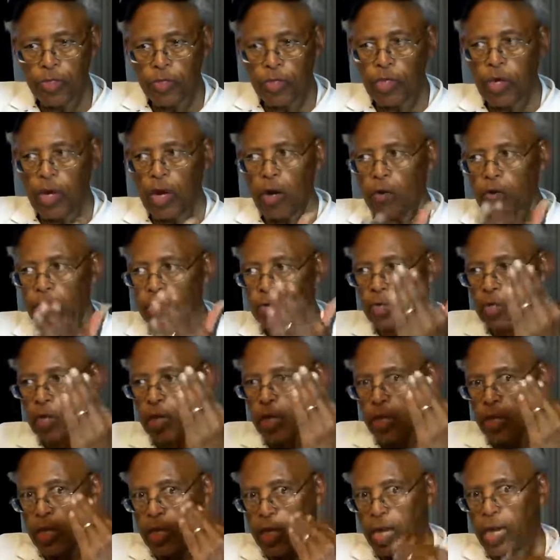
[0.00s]

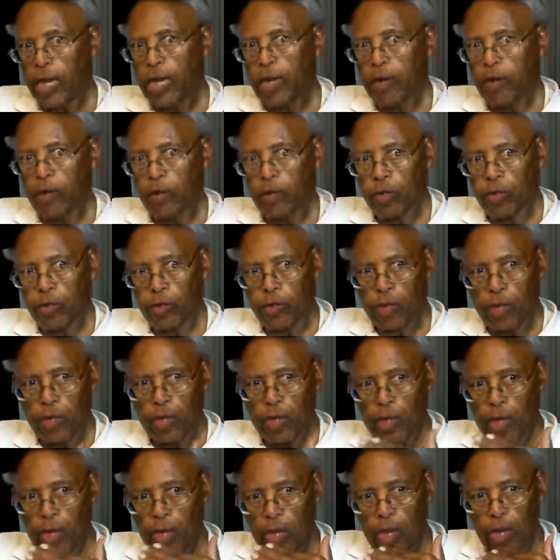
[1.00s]
totally yield
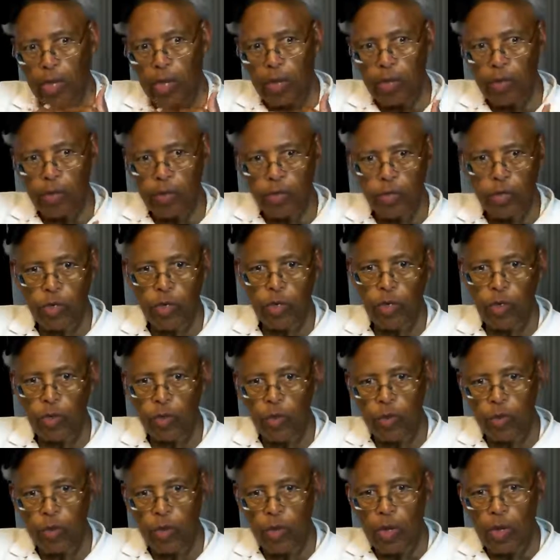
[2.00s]

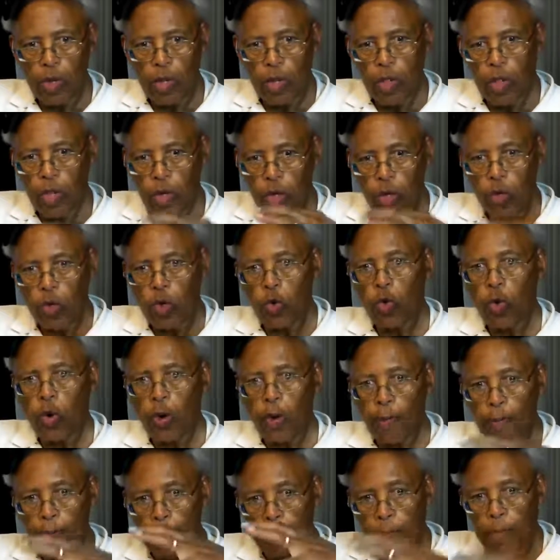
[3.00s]
to the new
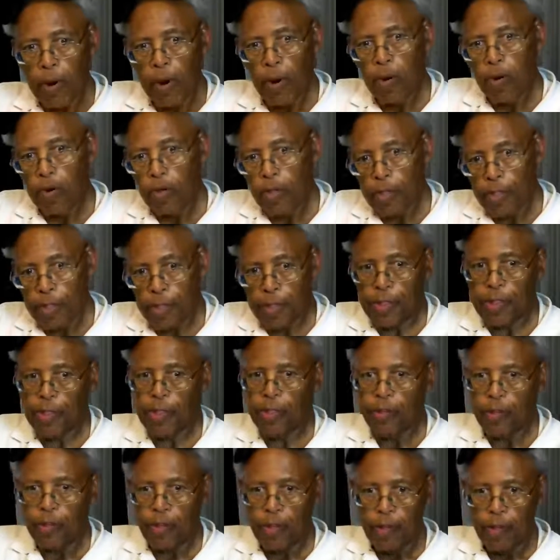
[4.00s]
birth
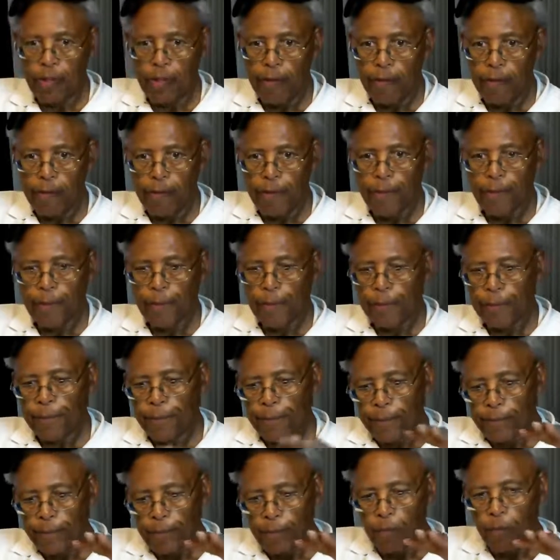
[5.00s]

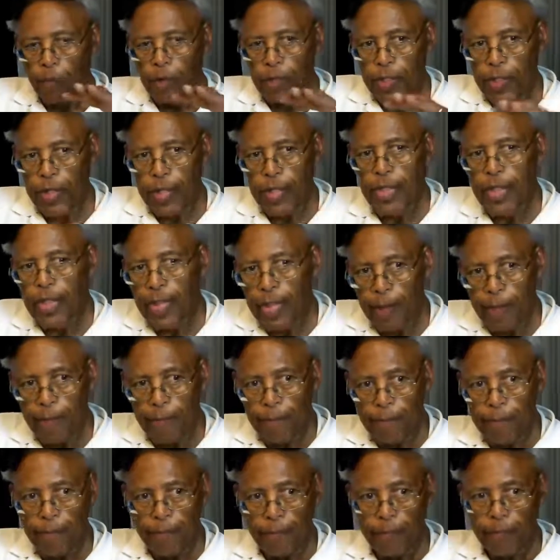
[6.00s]
within them.
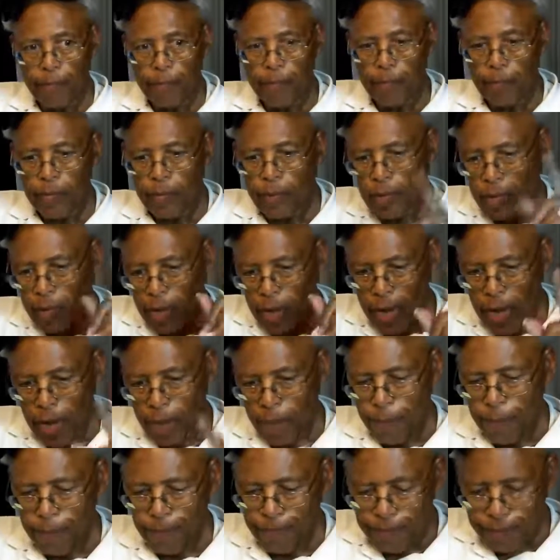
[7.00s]

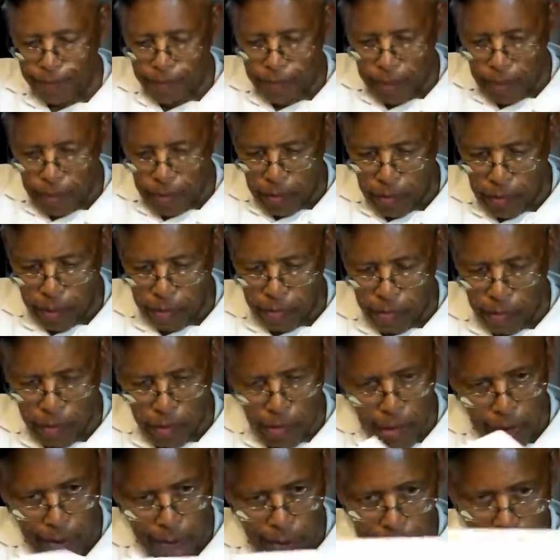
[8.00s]
Now,
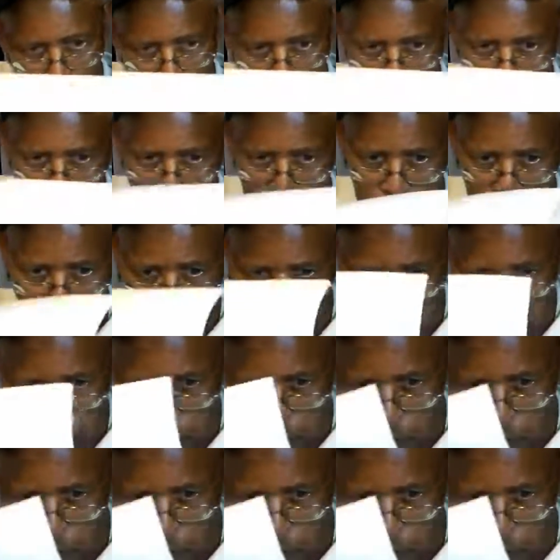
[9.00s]
am I saying this?